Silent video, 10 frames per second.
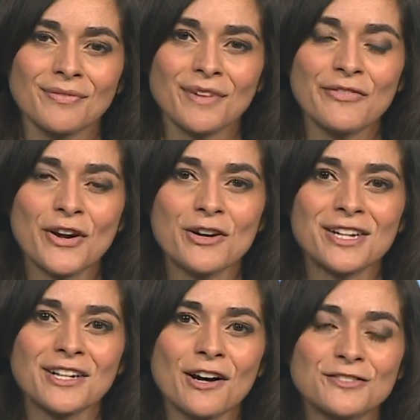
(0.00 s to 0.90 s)
A very
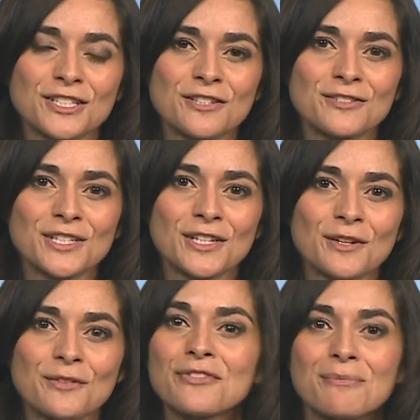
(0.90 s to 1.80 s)
good afternoon to
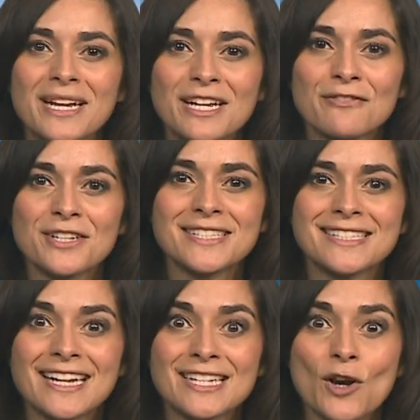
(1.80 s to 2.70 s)
you. For many of us, it
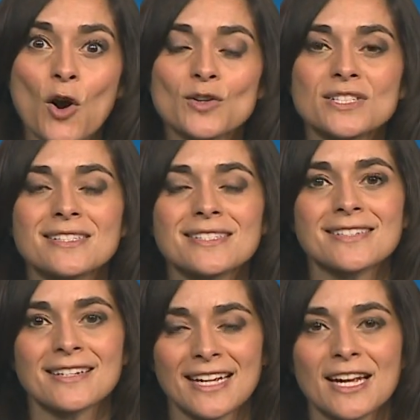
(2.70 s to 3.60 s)
stays hot and
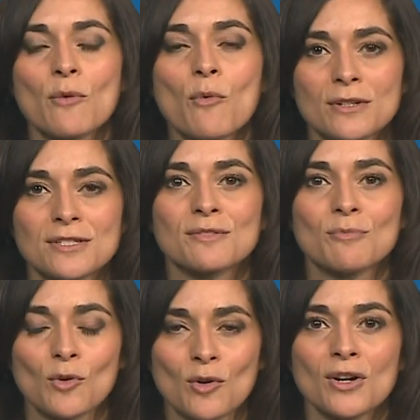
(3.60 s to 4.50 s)
sunny once
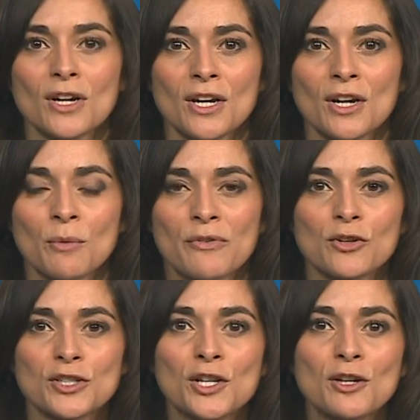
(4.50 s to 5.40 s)
more. We've
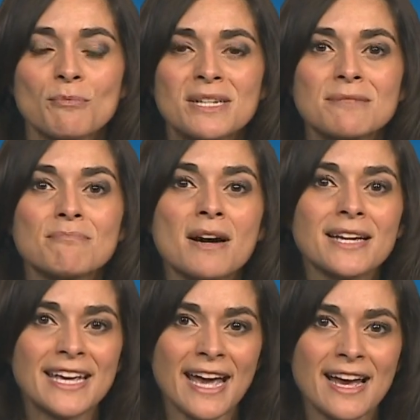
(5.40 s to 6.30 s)
got humid,
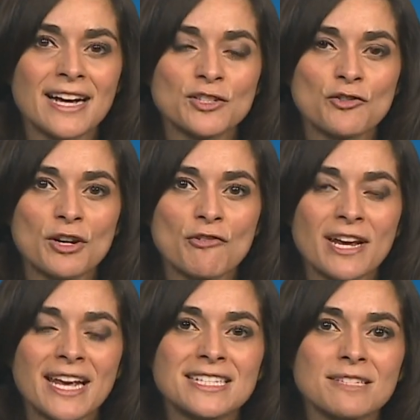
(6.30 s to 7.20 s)
muggy air
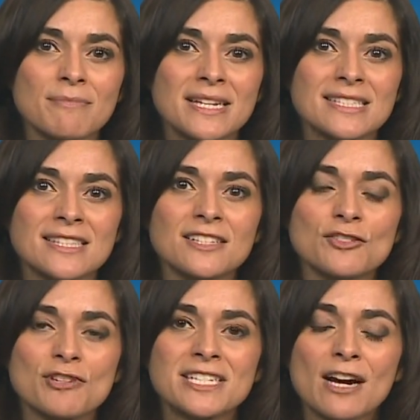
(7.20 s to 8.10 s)
triggering hit and miss,
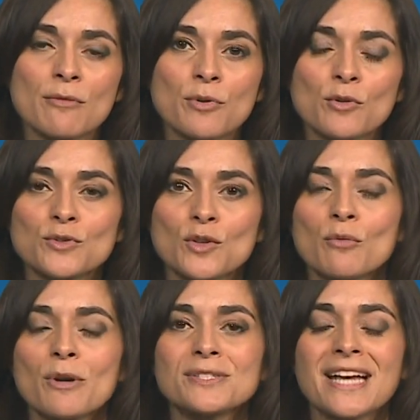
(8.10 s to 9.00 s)
thundery downpours
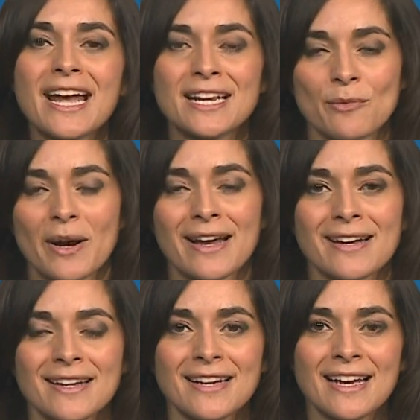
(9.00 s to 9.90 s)
almost anywhere
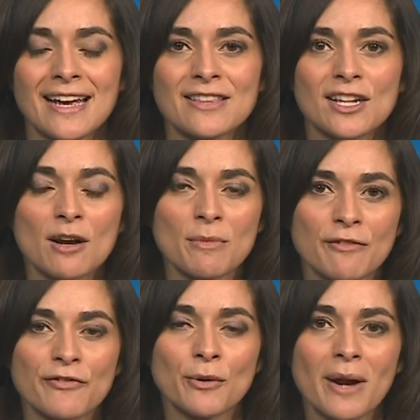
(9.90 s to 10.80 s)
in the coming
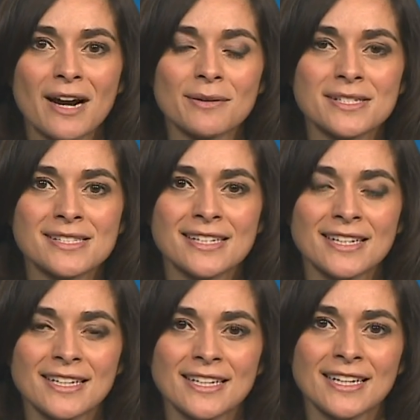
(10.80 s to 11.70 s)
few hours.
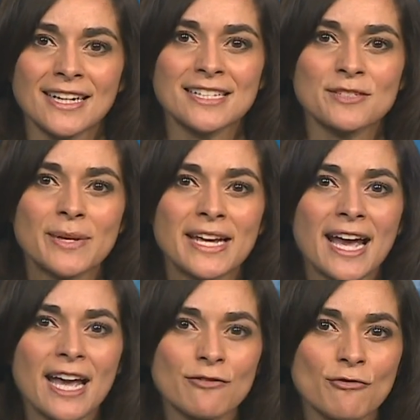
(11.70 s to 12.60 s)
And as we
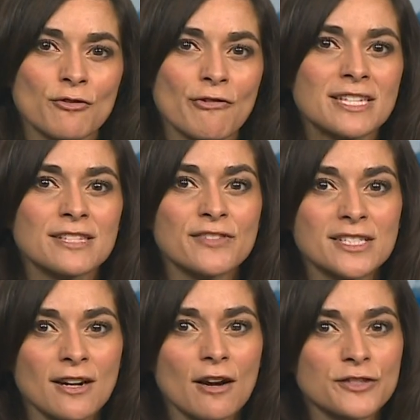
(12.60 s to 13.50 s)
head through the rest of
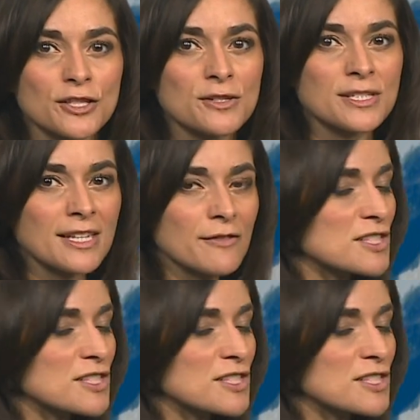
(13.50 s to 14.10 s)
this afternoon, something of a